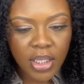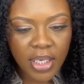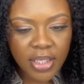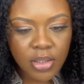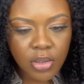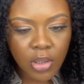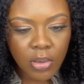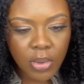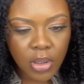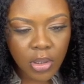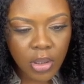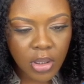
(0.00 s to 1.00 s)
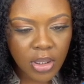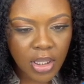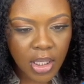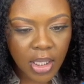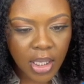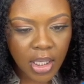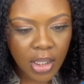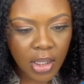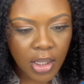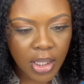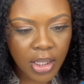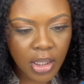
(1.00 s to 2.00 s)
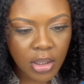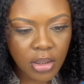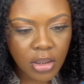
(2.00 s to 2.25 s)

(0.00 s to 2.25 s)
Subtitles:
think I saw one earlier that I kind of liked.